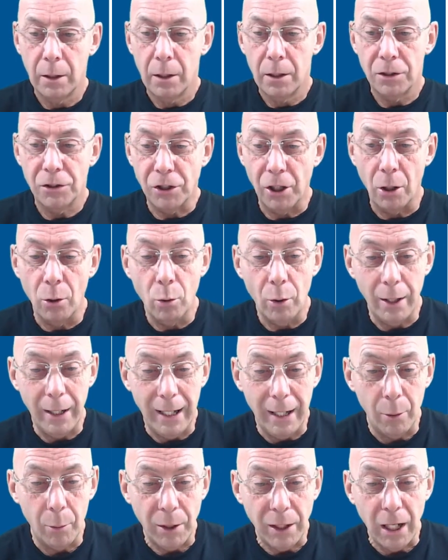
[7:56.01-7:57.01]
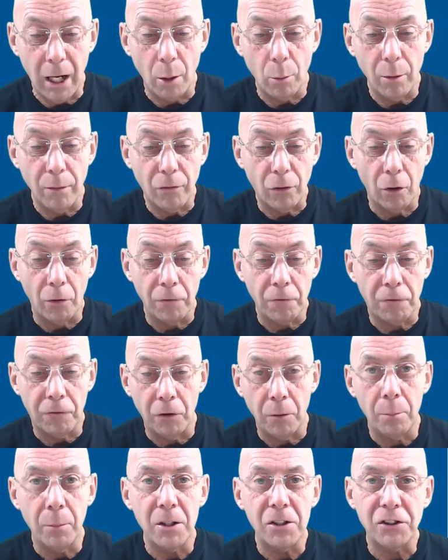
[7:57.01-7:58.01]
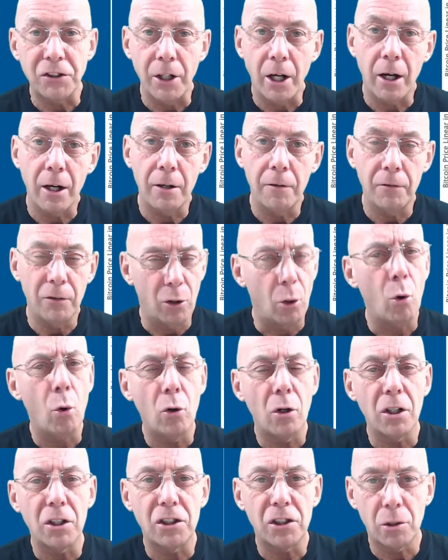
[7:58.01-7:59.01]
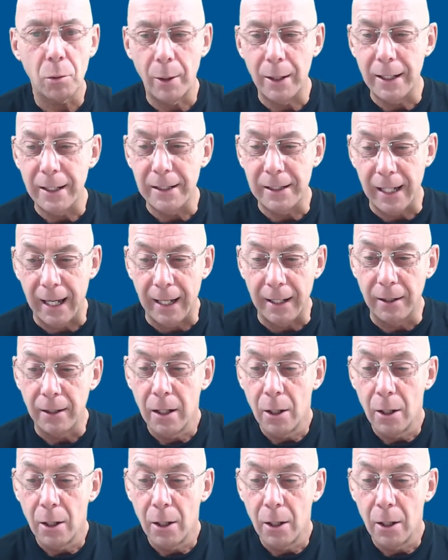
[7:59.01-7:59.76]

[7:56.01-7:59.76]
So here we are, we've gone from the start of August 2010,